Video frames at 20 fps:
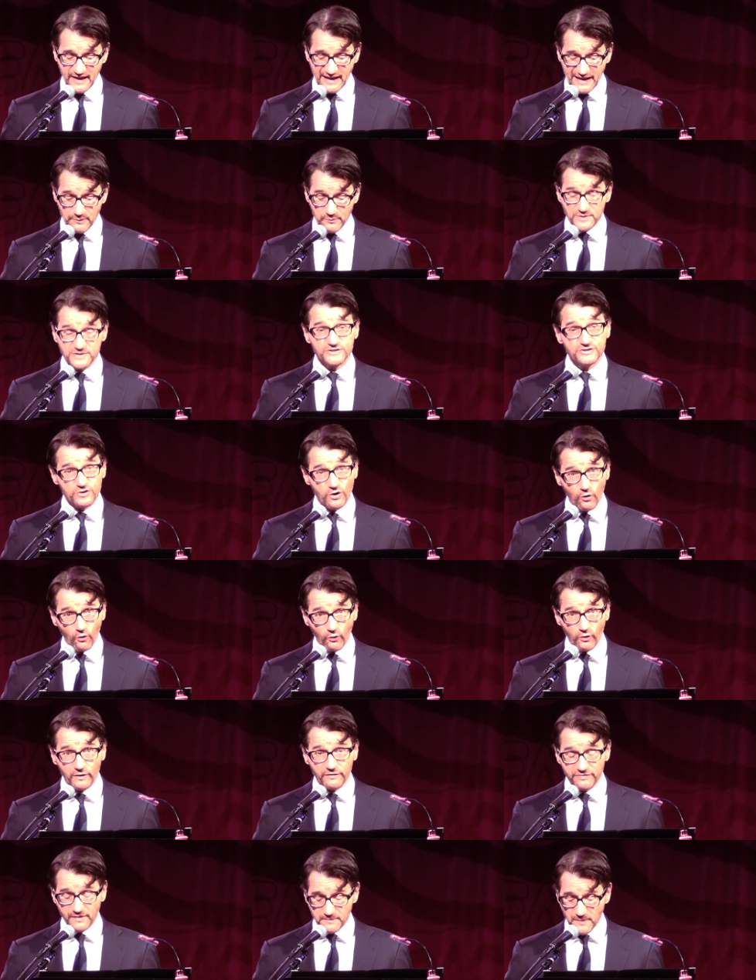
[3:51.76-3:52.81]
It was
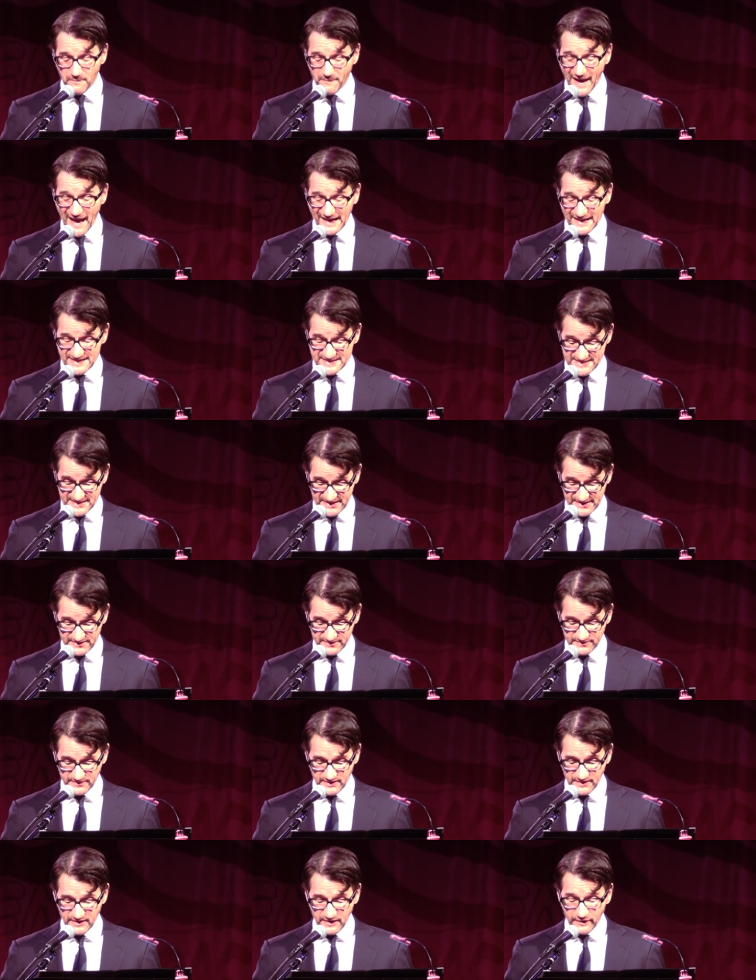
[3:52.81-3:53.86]
tore from a
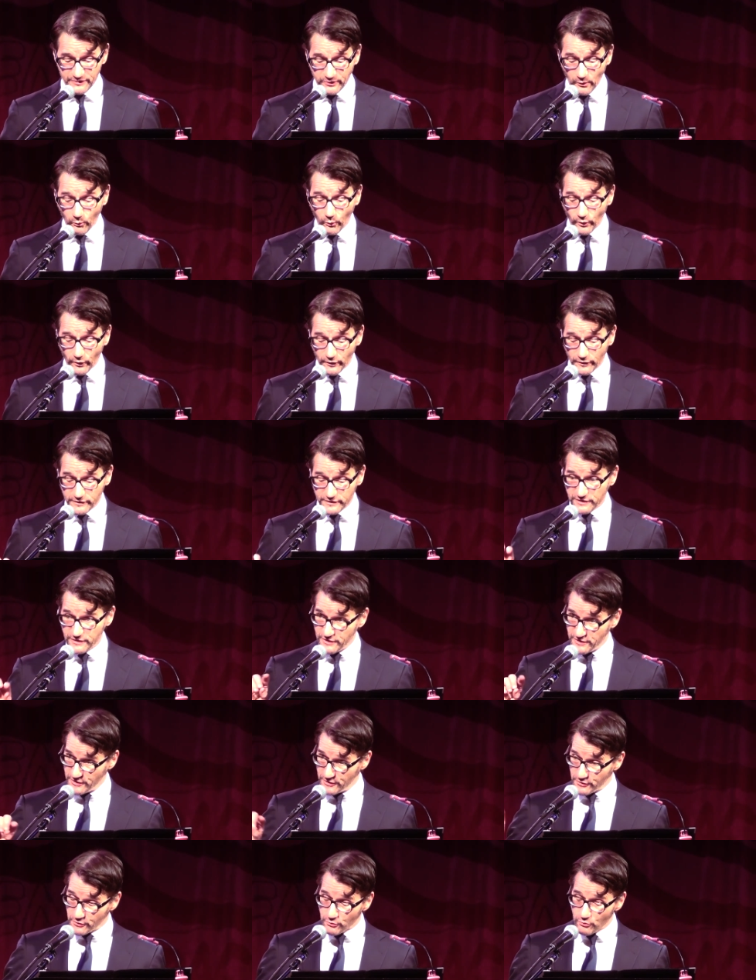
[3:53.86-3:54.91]
magazine. The word
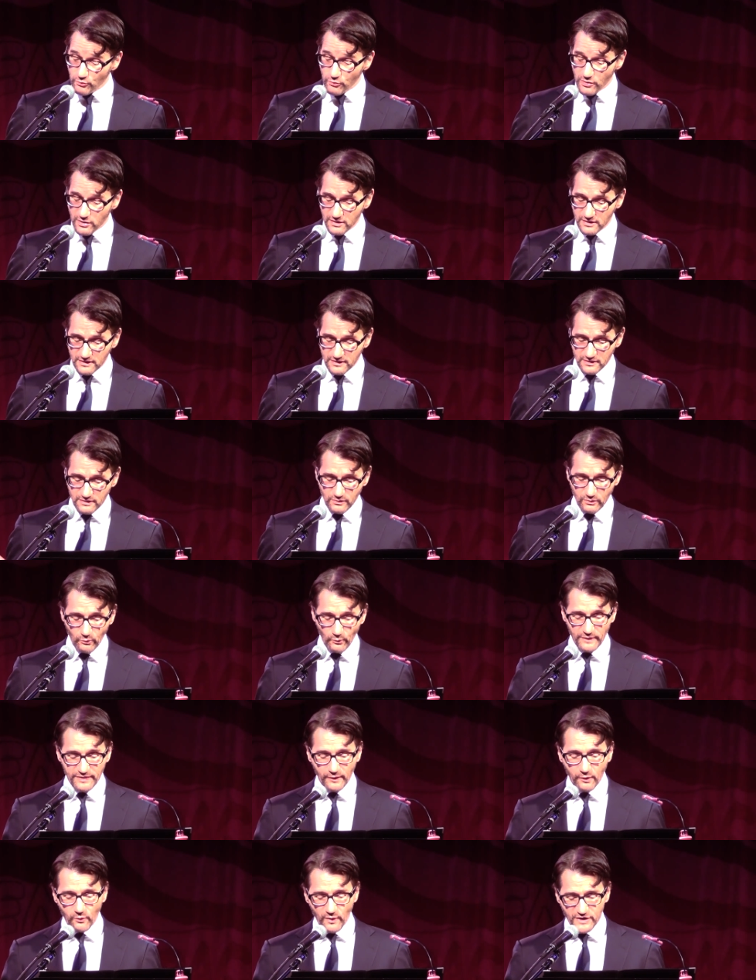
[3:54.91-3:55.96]
"you"
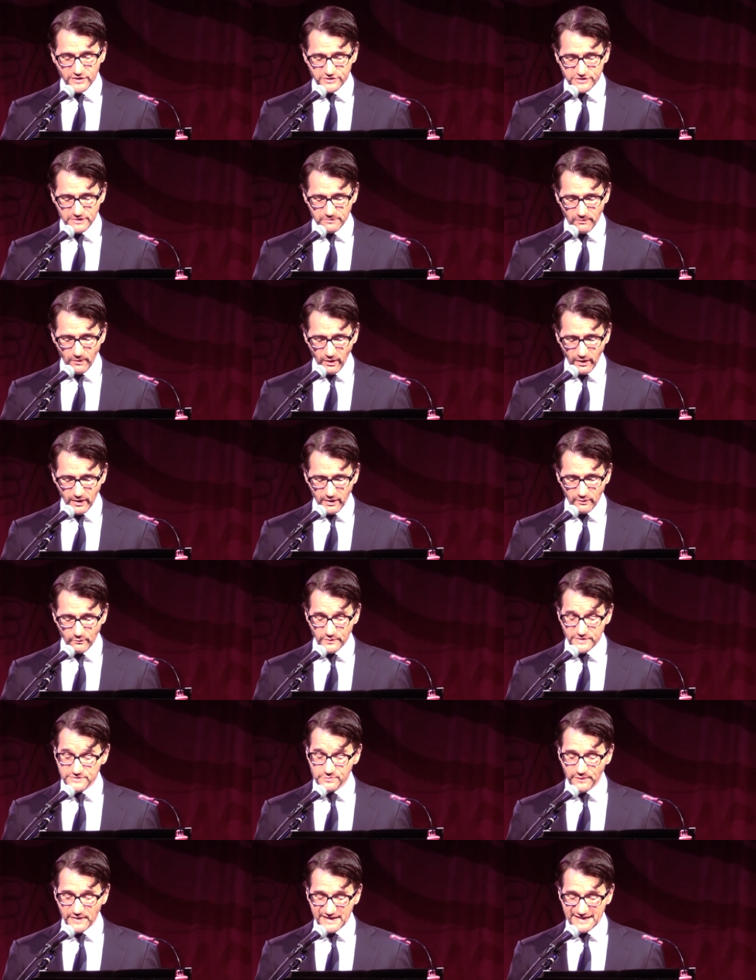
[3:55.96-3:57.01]
with a question mark
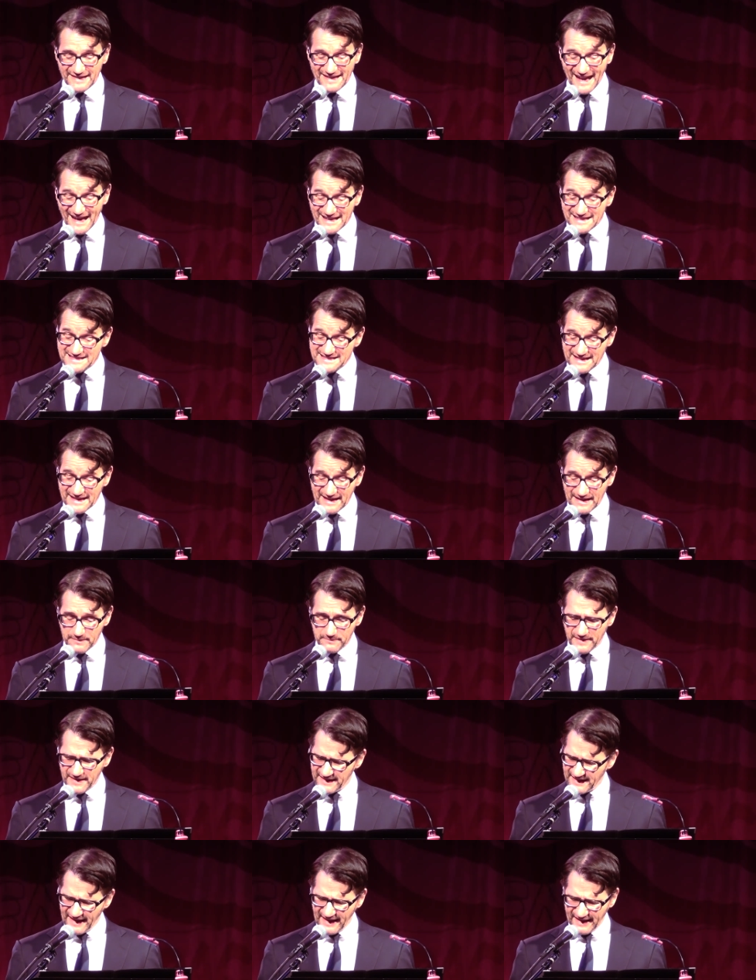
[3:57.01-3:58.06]
was written next to him
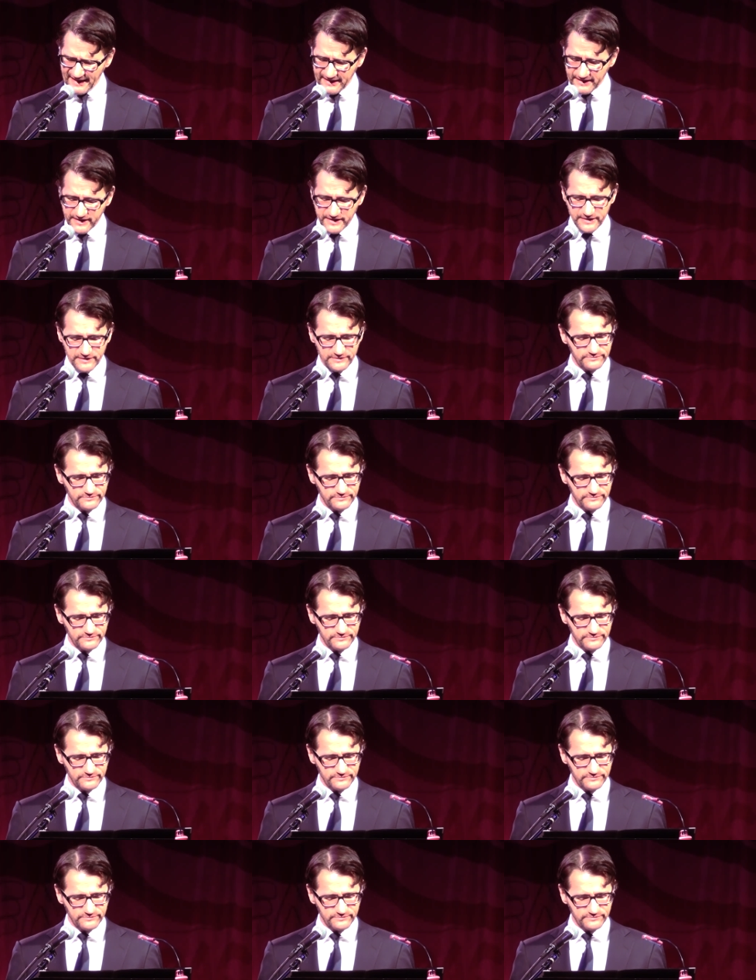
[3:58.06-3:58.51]
in ink.